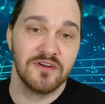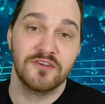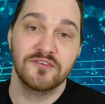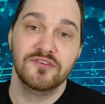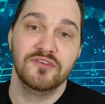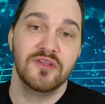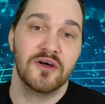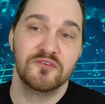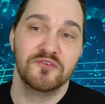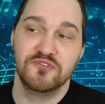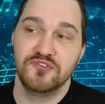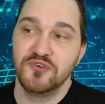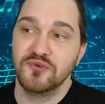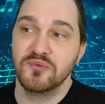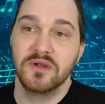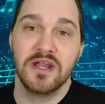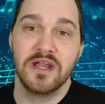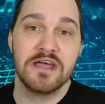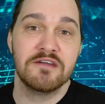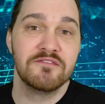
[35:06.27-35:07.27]
I'll, I'll do
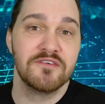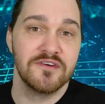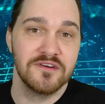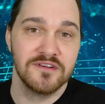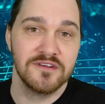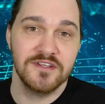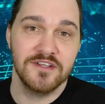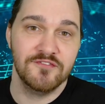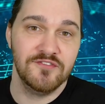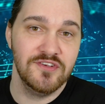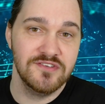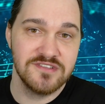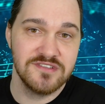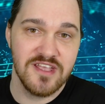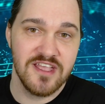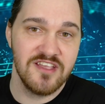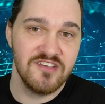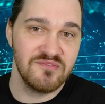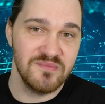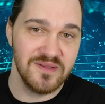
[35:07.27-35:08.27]
whatever if you
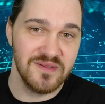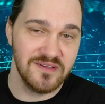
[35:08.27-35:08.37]
save